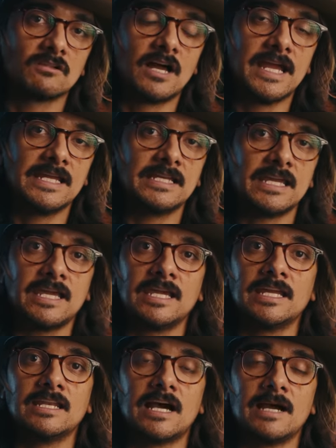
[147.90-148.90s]
client
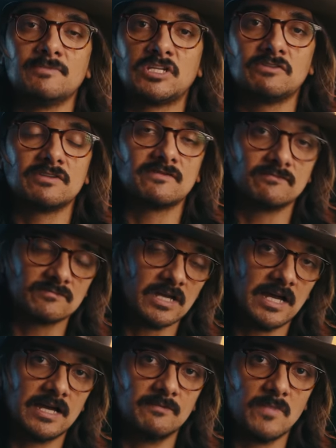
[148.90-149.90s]
and I'm doing
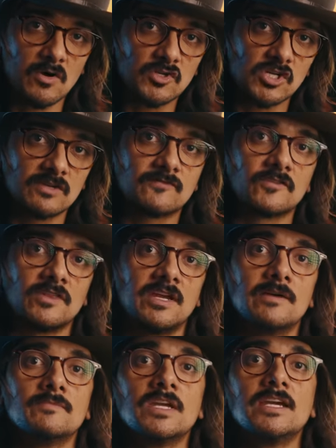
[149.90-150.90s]
uh, motion for
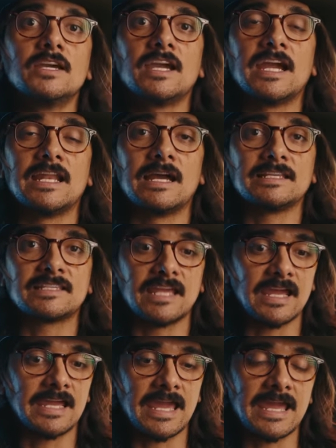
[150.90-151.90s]
them. And I
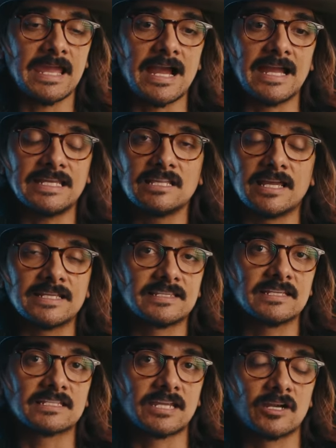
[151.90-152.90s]
say, hey, I need like
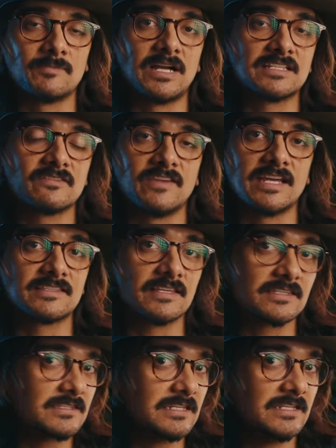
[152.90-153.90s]
six terabytes of
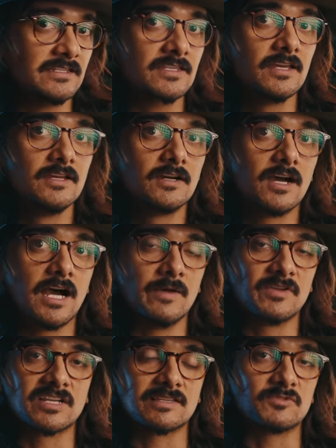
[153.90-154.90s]
SSDs uh,
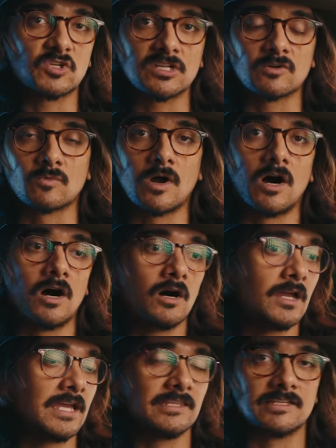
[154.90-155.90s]
because I'm shooting a raw
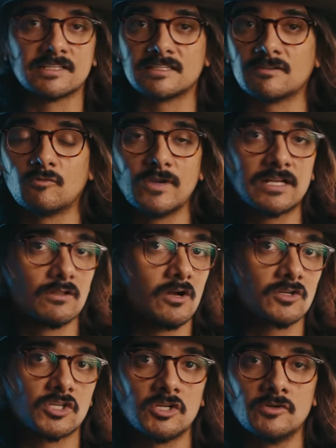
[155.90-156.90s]
and this is a week
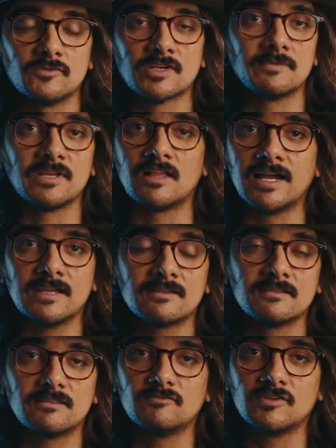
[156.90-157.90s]
long shoot, they're gonna be like,
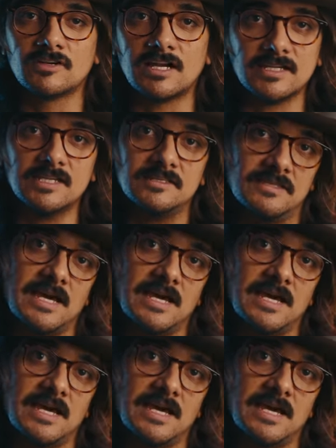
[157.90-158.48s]
you're not getting